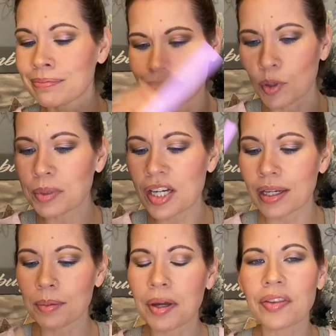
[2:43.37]
We'll be talking
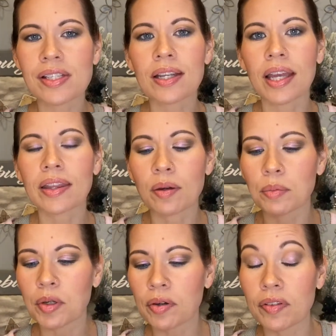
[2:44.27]
about this again. That will
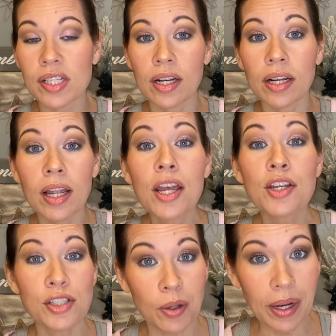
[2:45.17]
be revisited.
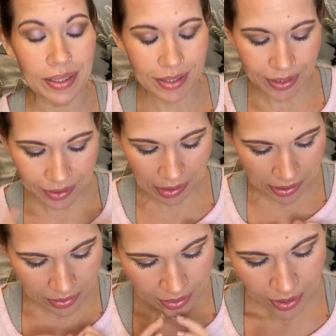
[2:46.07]
So I did get that.